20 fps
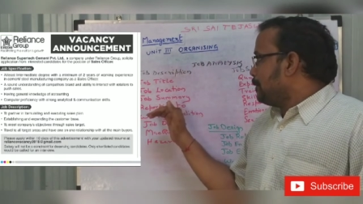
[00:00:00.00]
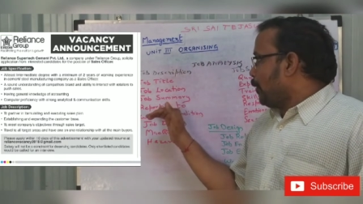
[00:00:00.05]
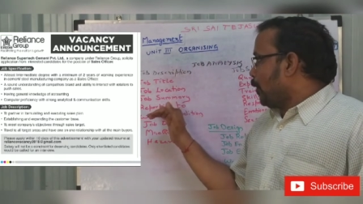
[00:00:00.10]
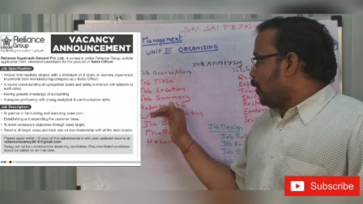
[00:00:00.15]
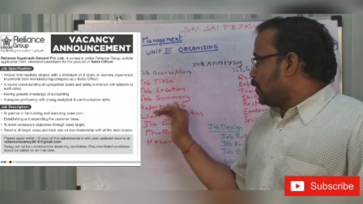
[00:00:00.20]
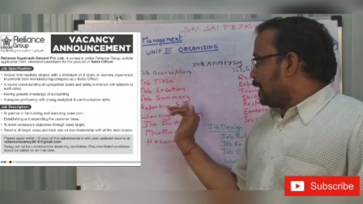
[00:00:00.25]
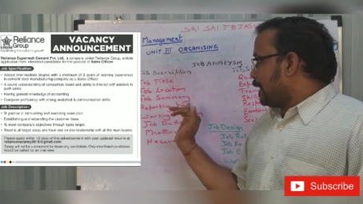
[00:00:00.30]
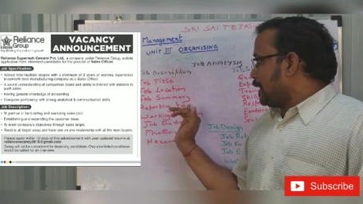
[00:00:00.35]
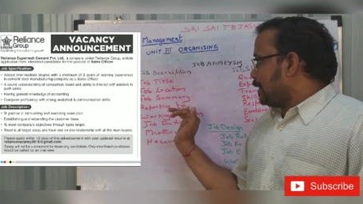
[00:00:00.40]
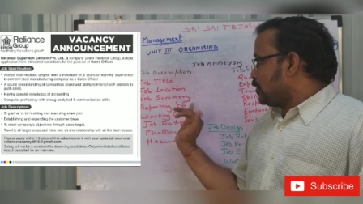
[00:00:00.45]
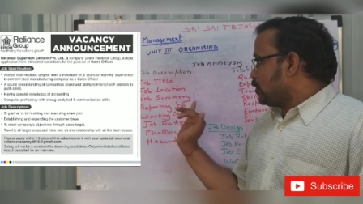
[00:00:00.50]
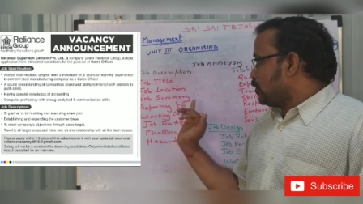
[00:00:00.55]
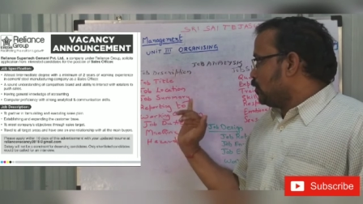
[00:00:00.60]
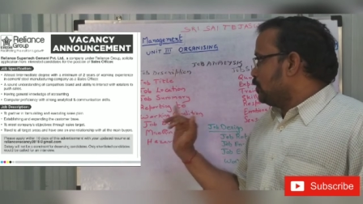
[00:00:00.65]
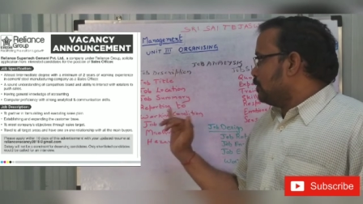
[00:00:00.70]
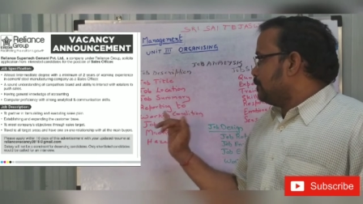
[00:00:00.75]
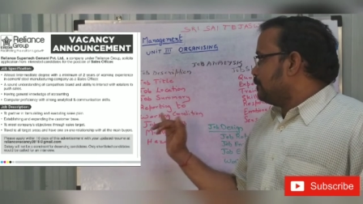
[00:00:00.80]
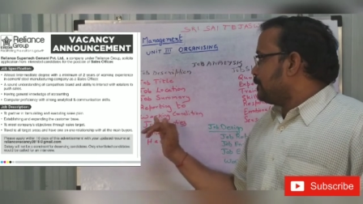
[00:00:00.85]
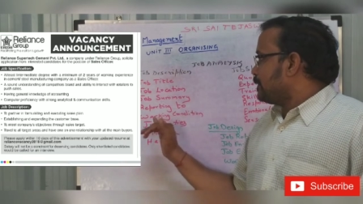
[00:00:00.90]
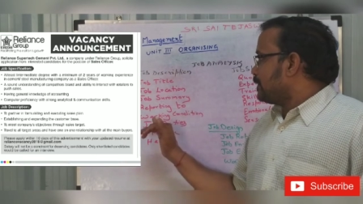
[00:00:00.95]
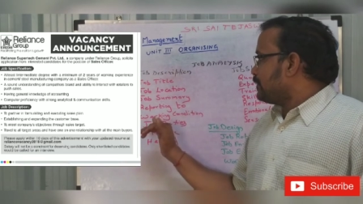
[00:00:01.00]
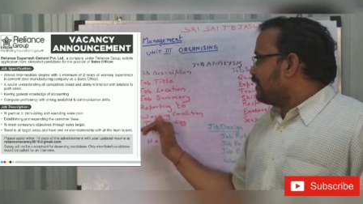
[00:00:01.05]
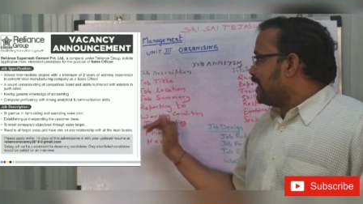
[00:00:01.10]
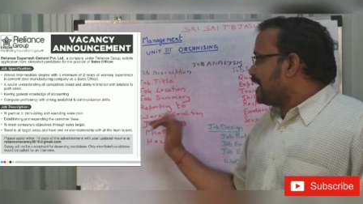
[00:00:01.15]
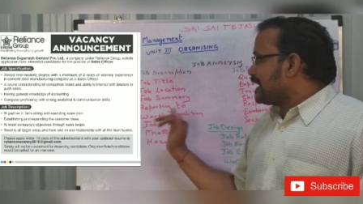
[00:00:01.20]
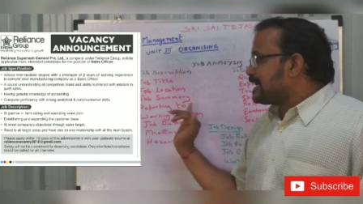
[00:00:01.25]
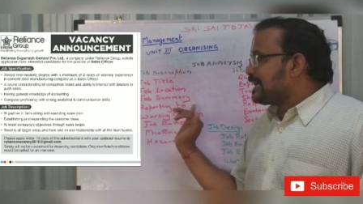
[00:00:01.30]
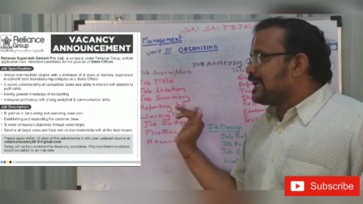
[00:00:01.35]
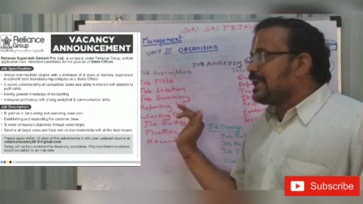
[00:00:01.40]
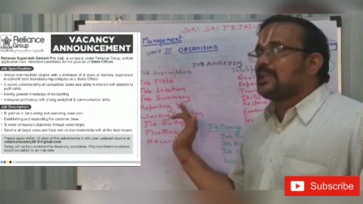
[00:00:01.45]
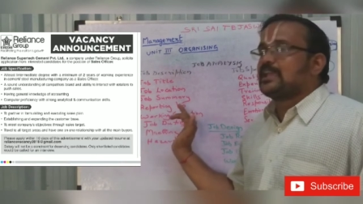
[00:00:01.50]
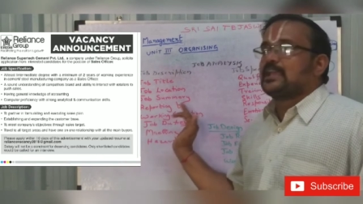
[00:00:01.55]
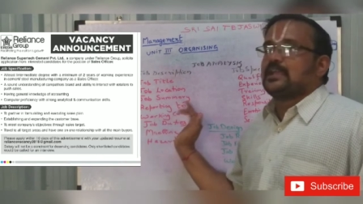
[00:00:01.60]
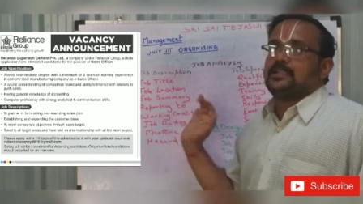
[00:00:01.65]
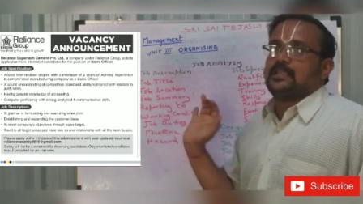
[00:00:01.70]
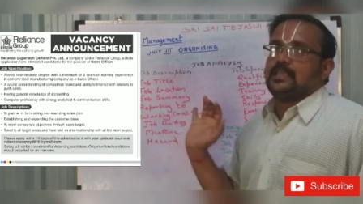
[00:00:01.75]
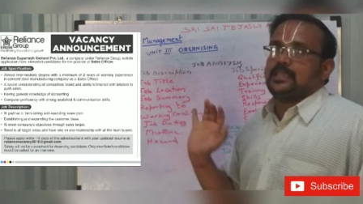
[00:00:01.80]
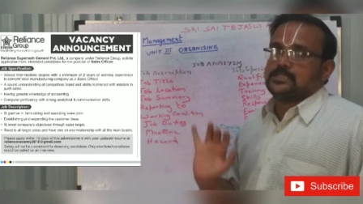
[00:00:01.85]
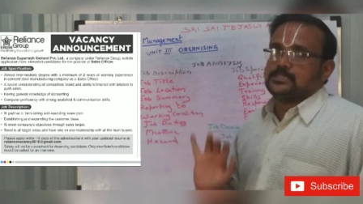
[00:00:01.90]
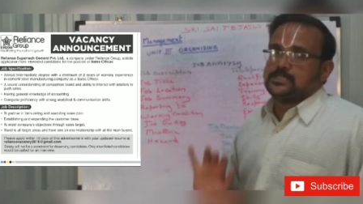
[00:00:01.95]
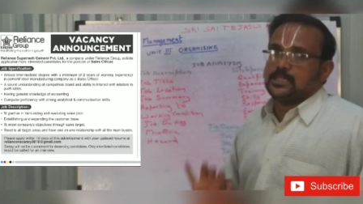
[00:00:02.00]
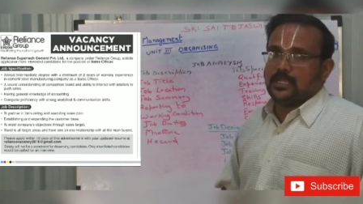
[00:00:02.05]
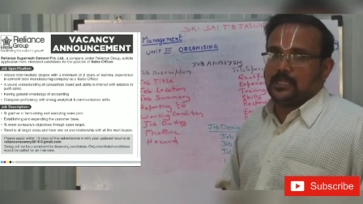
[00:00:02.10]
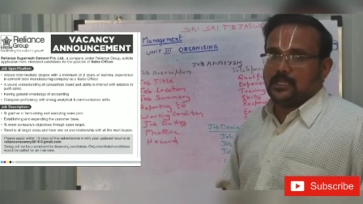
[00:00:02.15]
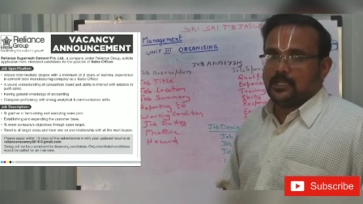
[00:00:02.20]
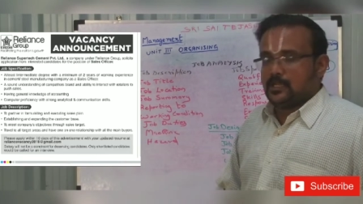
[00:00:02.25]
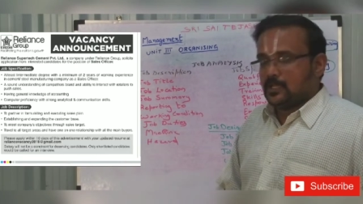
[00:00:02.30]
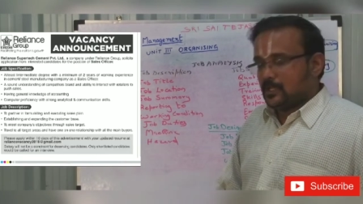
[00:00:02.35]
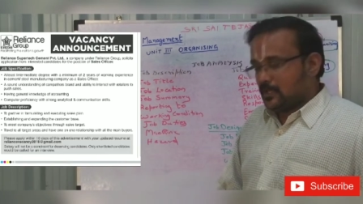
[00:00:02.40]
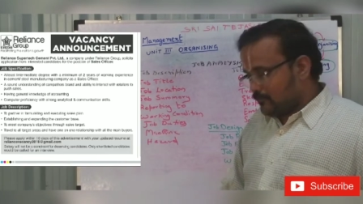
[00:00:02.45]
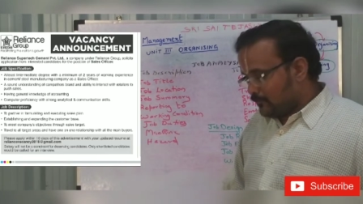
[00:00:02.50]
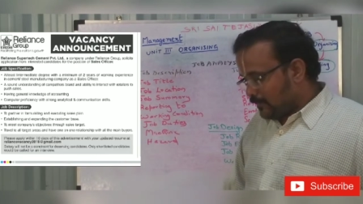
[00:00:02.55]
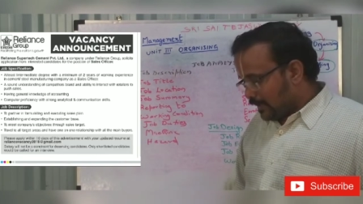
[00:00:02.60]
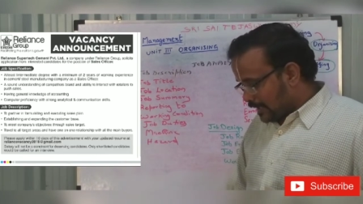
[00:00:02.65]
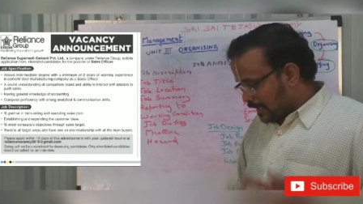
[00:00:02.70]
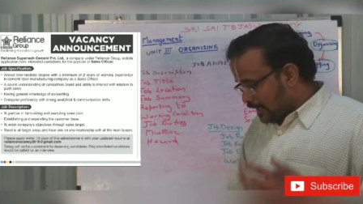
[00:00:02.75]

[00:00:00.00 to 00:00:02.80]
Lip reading: Reporting to, working condition.